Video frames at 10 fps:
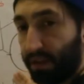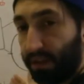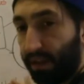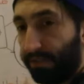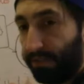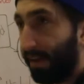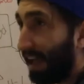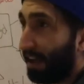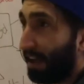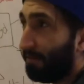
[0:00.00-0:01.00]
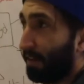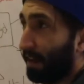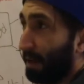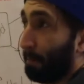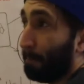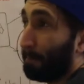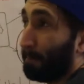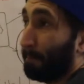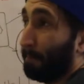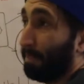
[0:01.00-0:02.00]
If I have
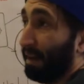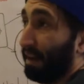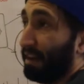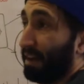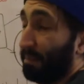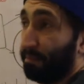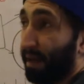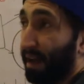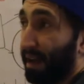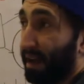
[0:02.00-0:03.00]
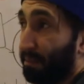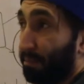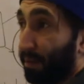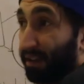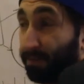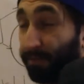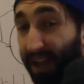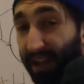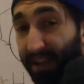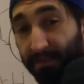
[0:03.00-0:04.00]
plus
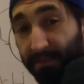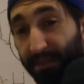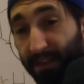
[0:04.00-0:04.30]
5,